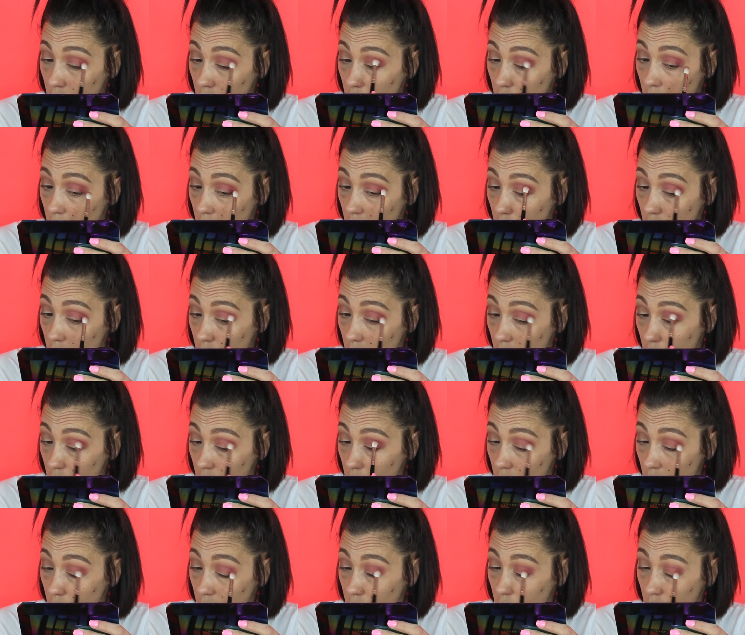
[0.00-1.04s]

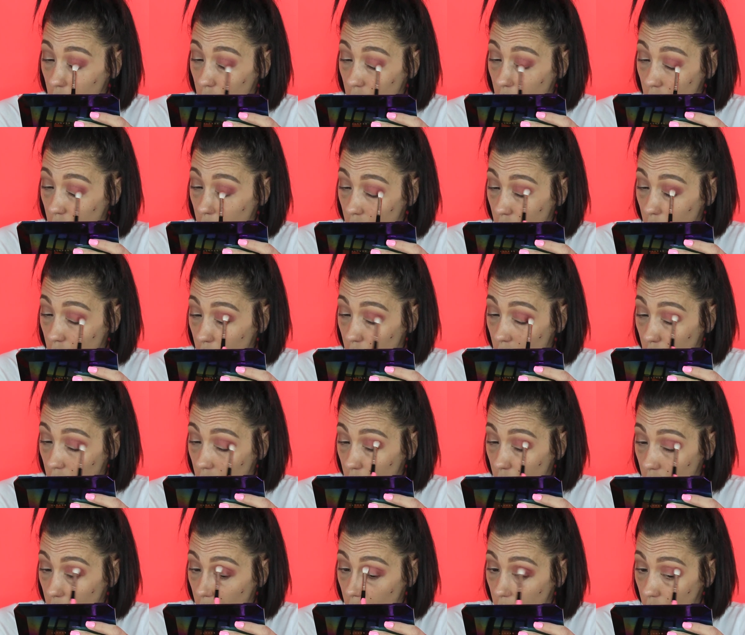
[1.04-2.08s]

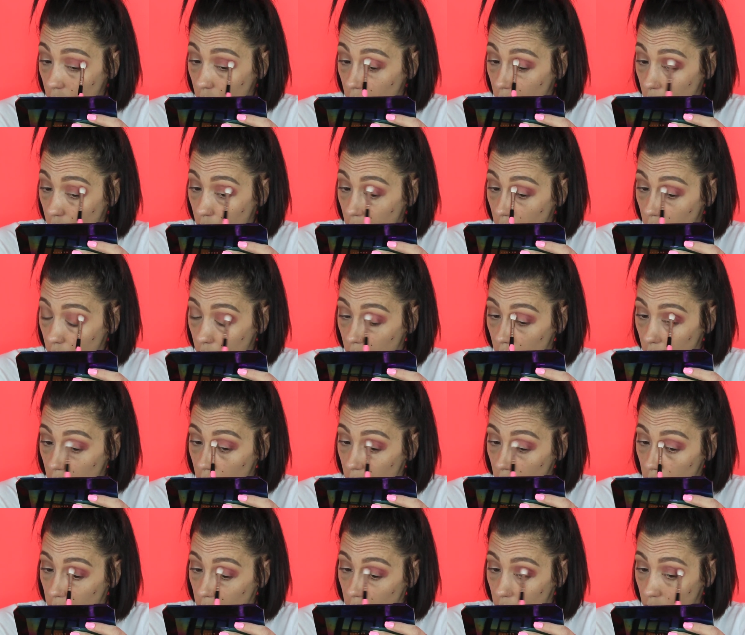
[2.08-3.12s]

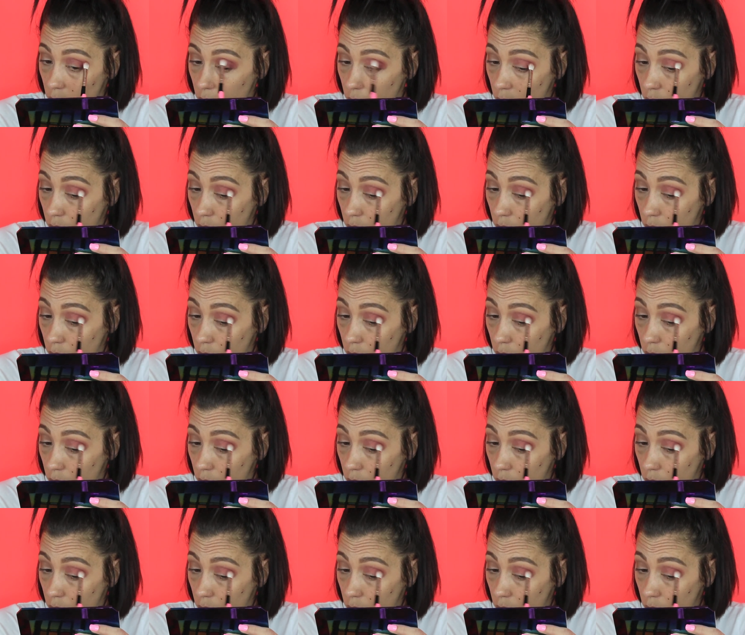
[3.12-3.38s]
(silence)